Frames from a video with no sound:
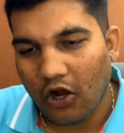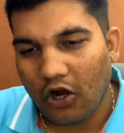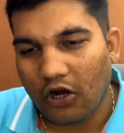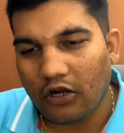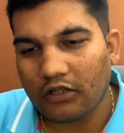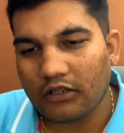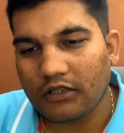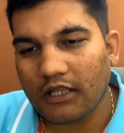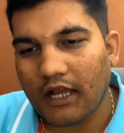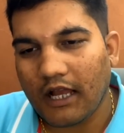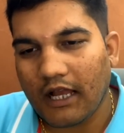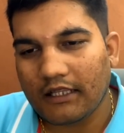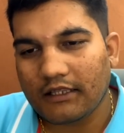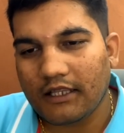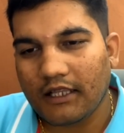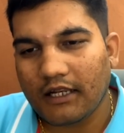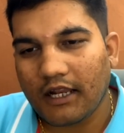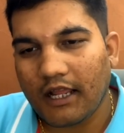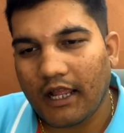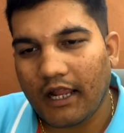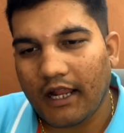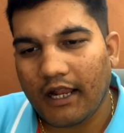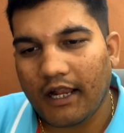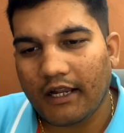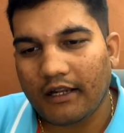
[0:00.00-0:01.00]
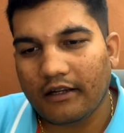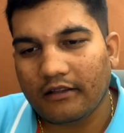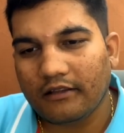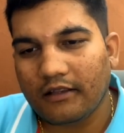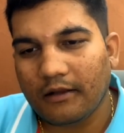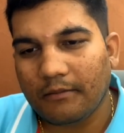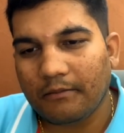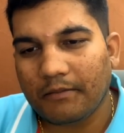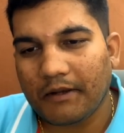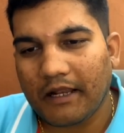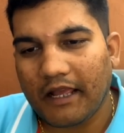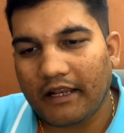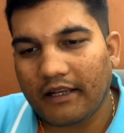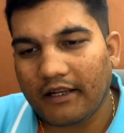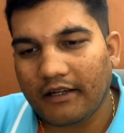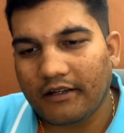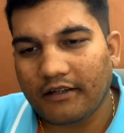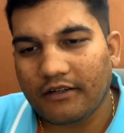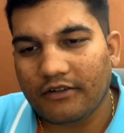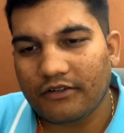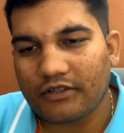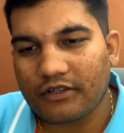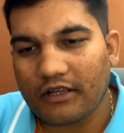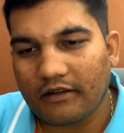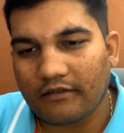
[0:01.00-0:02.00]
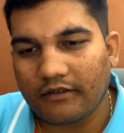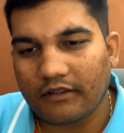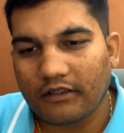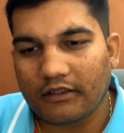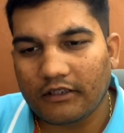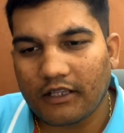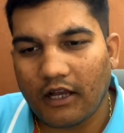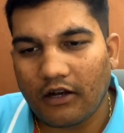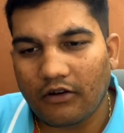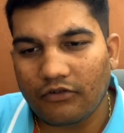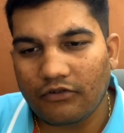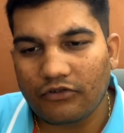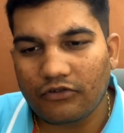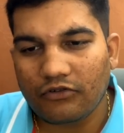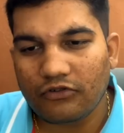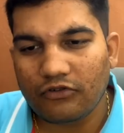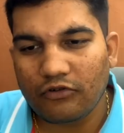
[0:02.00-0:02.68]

On the other hand, the planet in seventh house,